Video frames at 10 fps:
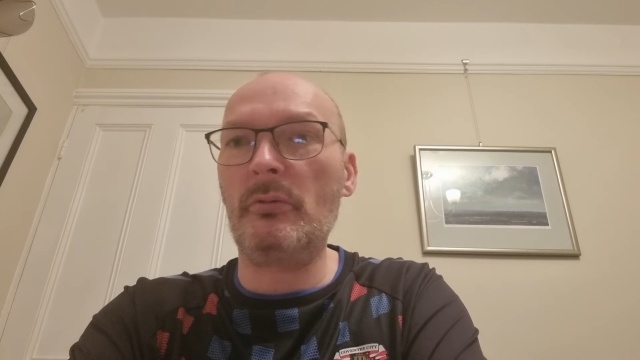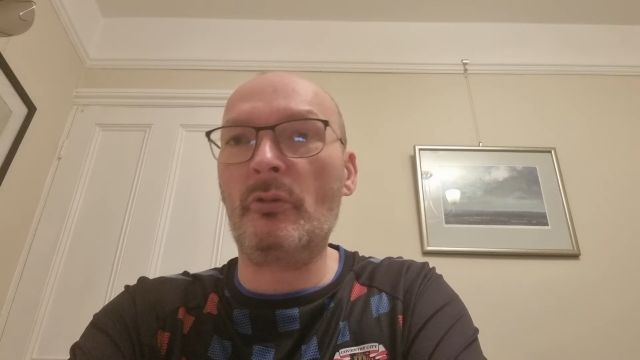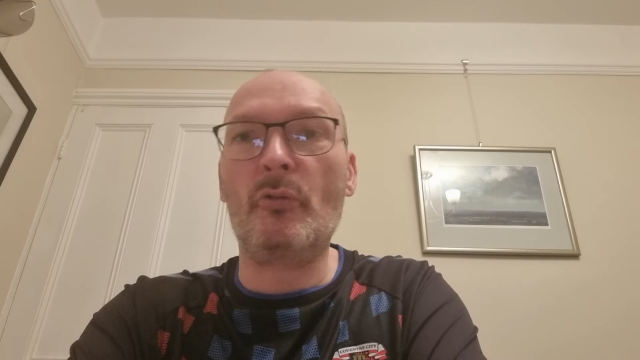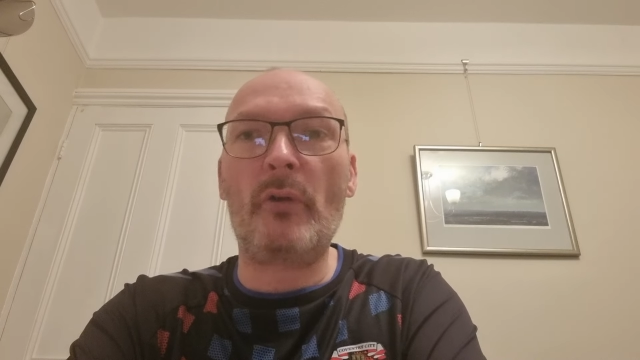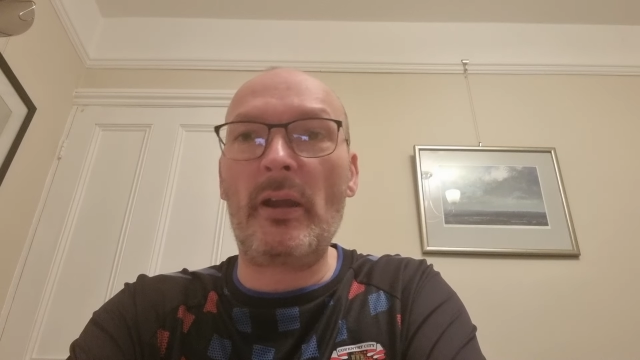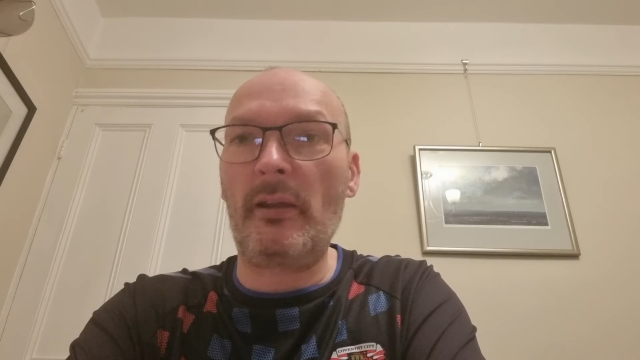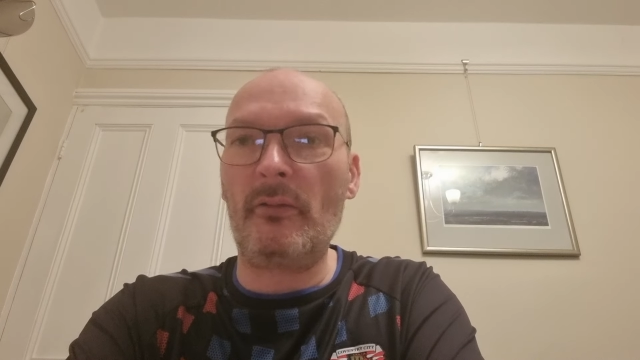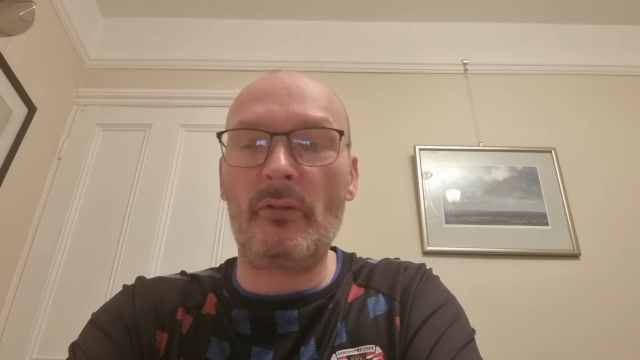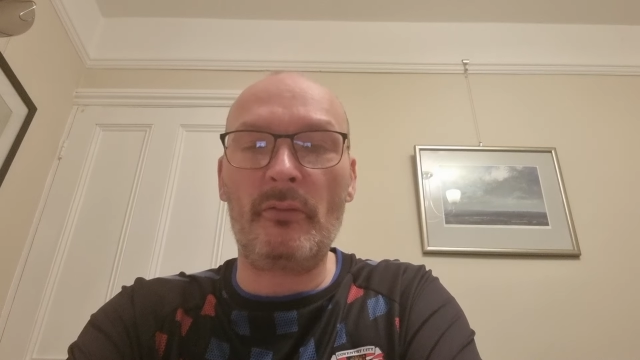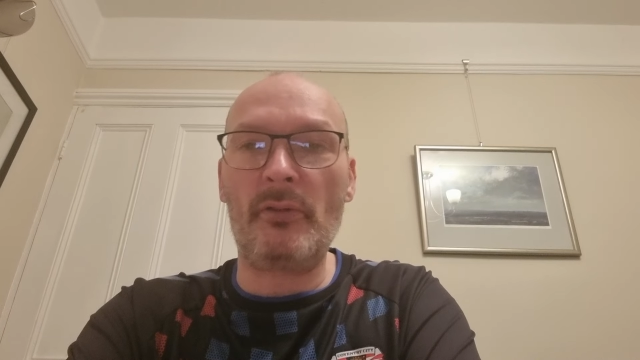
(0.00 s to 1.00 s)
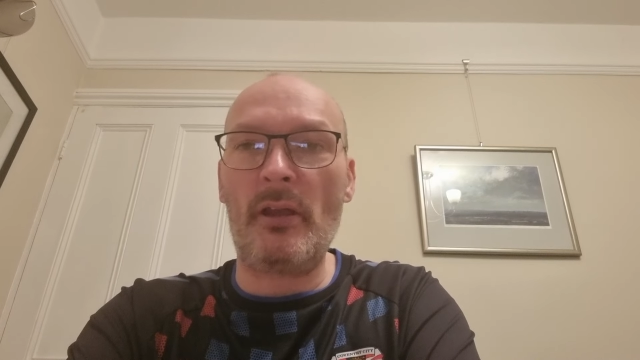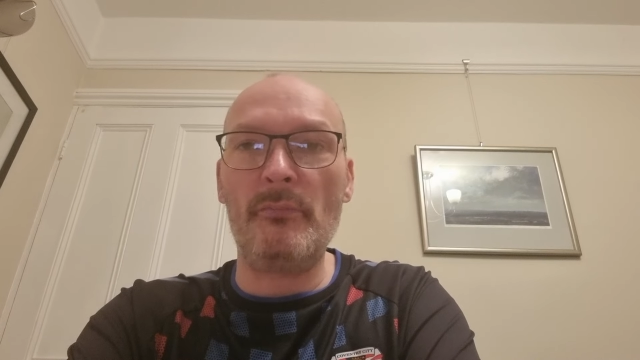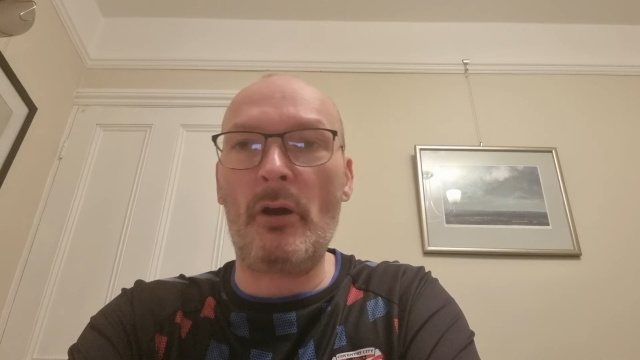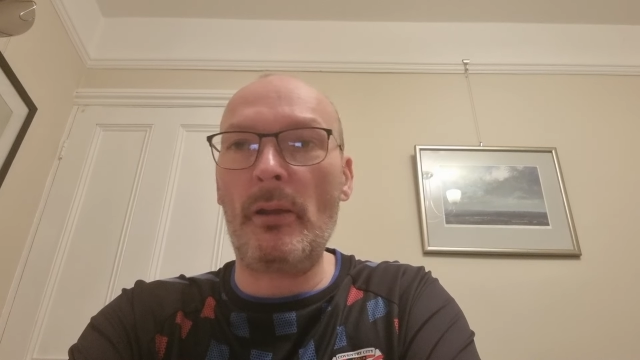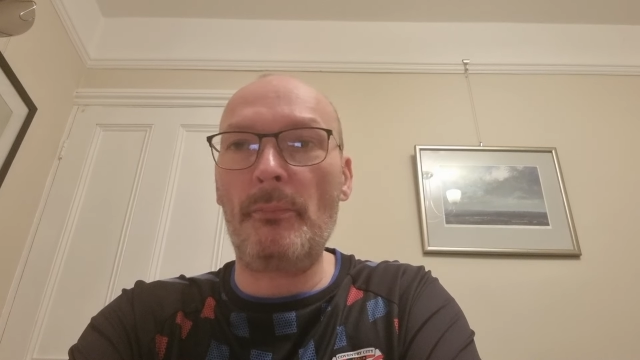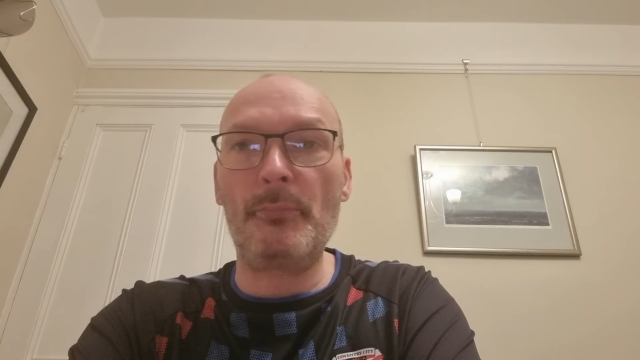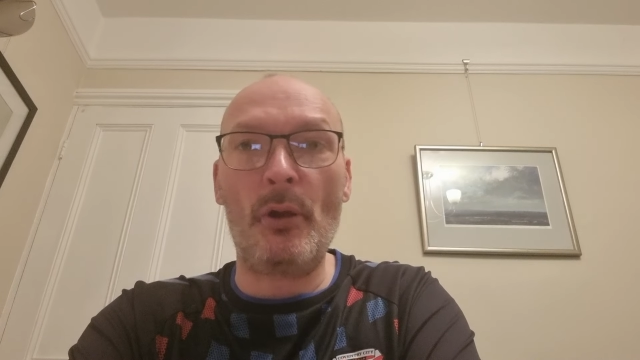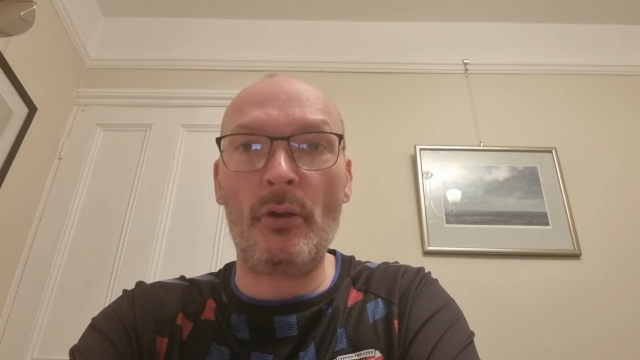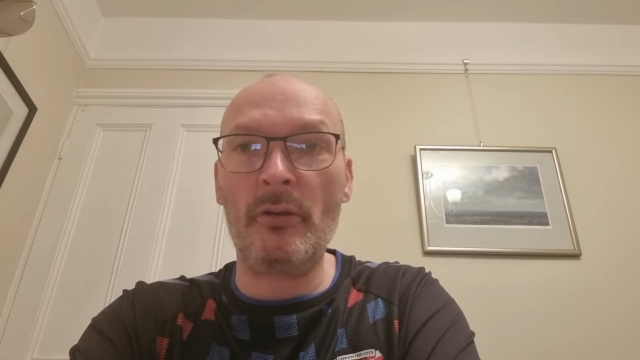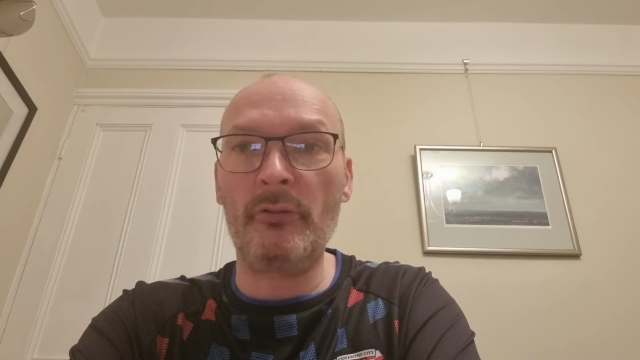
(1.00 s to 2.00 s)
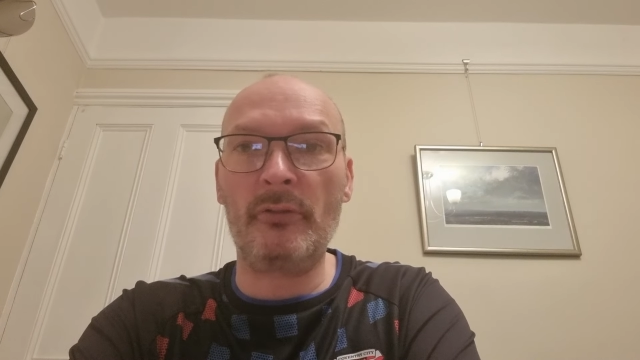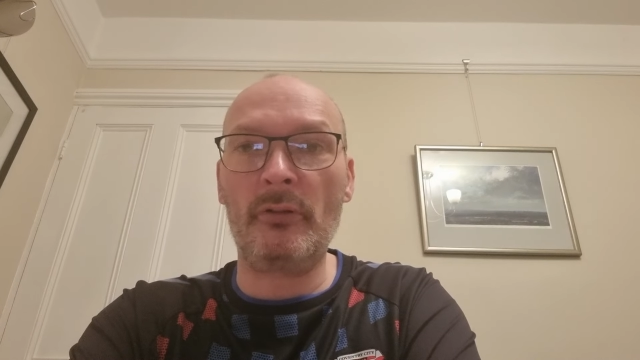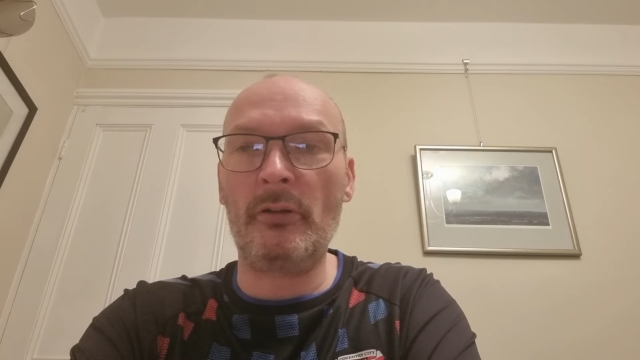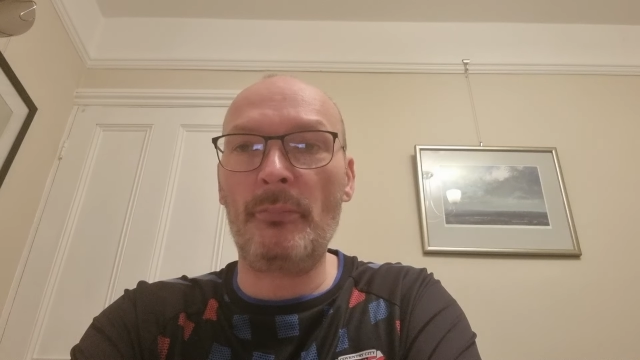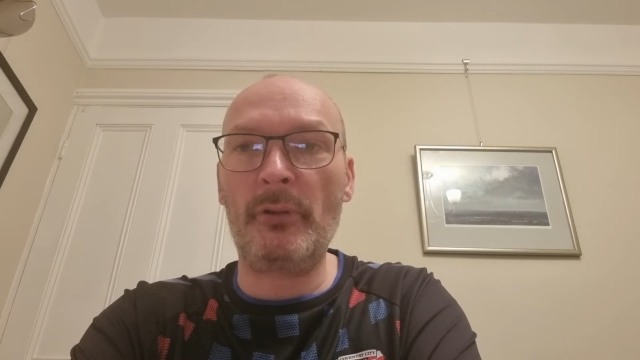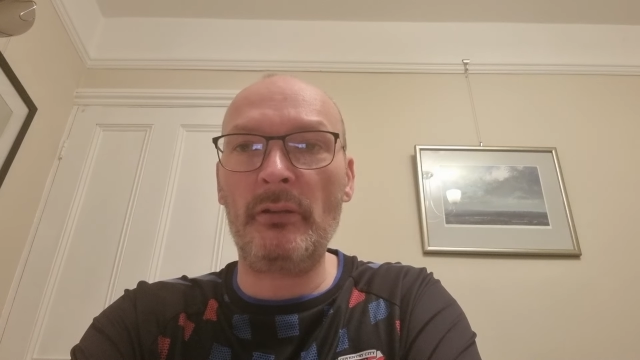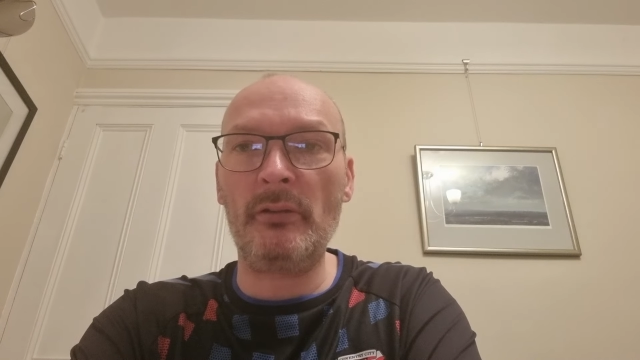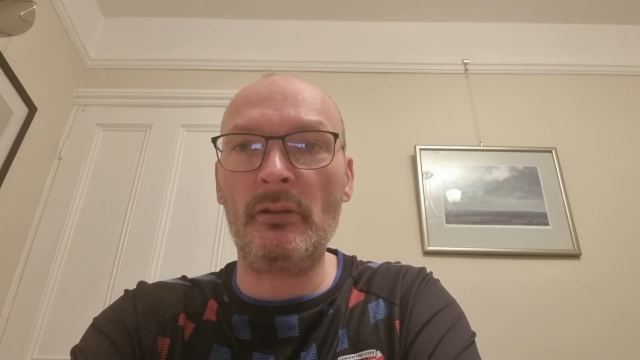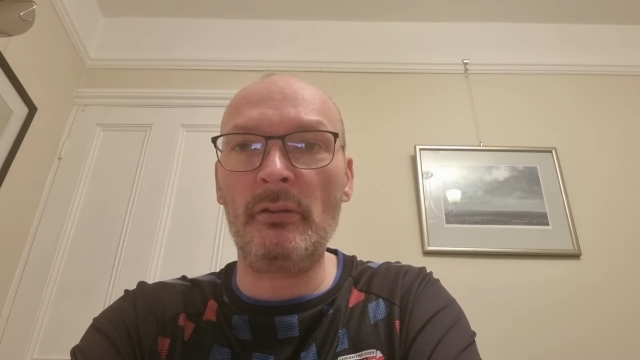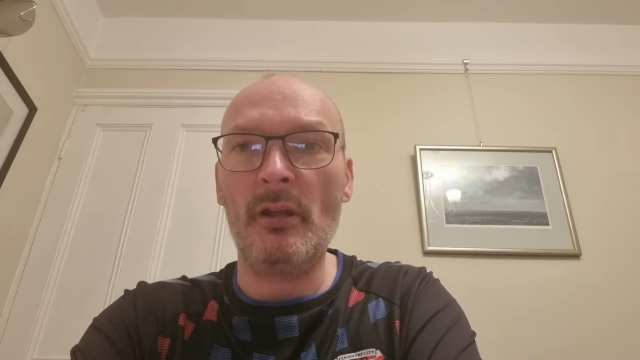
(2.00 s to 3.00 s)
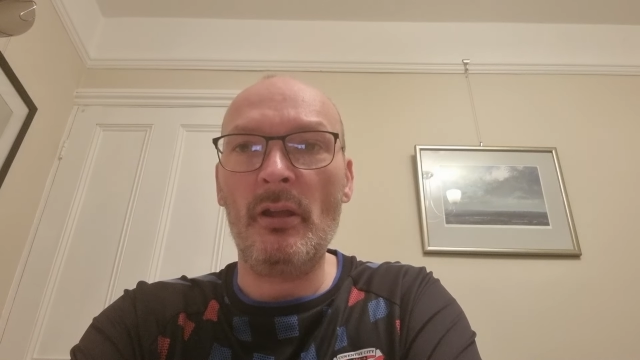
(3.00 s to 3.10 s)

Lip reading: great, in my personal opinion.